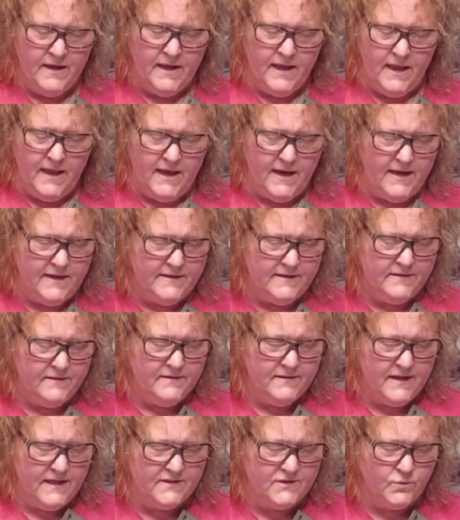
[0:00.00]
And
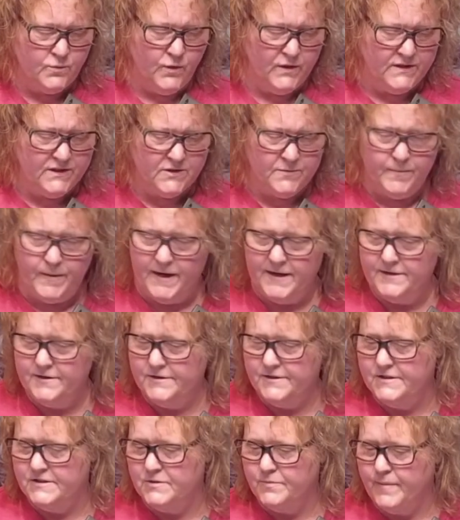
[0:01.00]
that's one spider
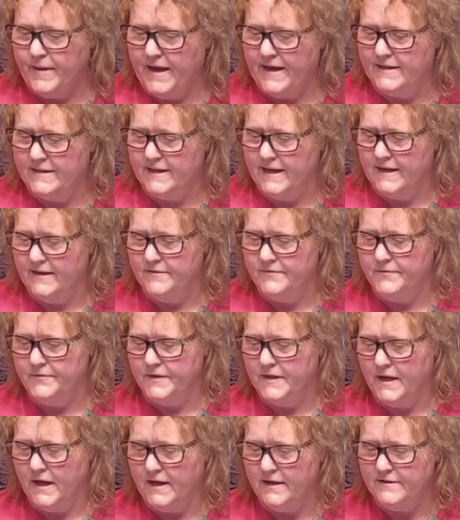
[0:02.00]
that's packed out.
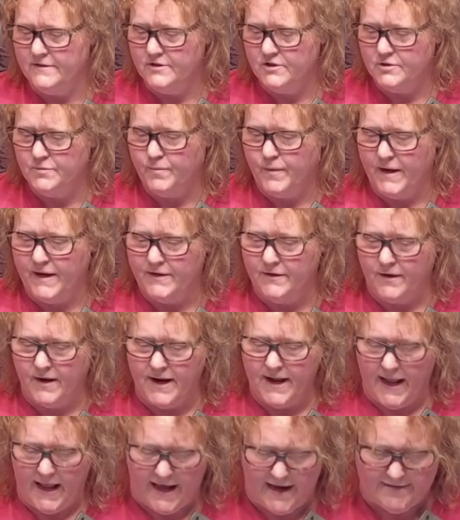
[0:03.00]
The other spider
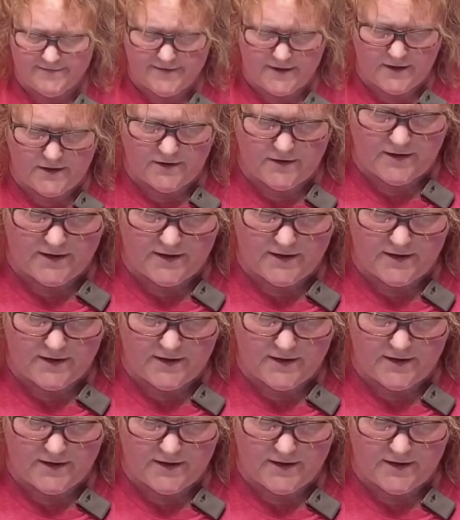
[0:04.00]
I have here